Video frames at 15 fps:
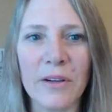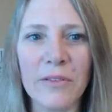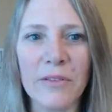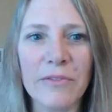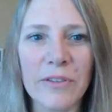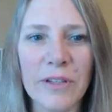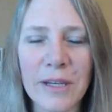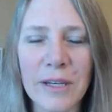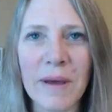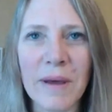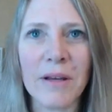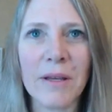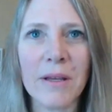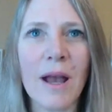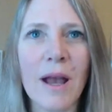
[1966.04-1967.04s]
Forget
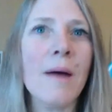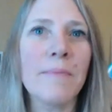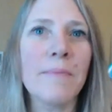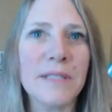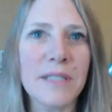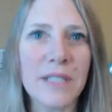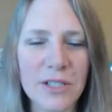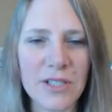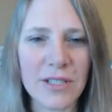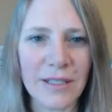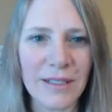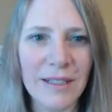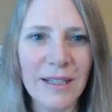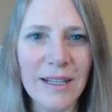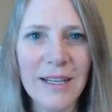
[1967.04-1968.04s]
about
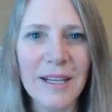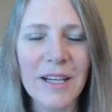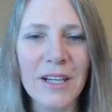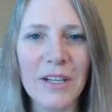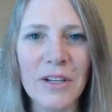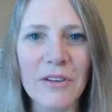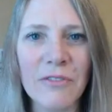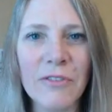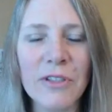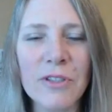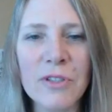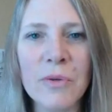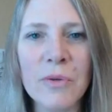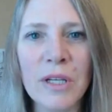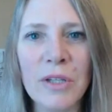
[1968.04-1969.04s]
competition. If you're
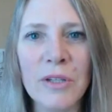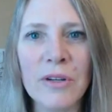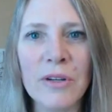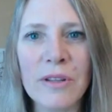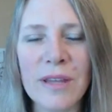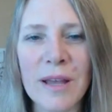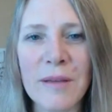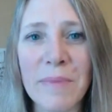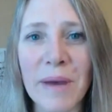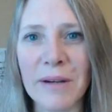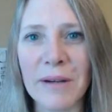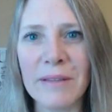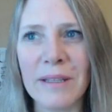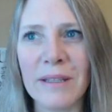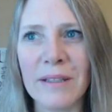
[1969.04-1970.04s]
doing your thing
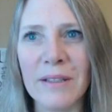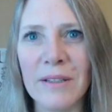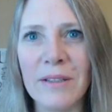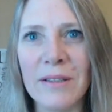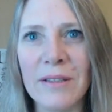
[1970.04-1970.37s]
better than,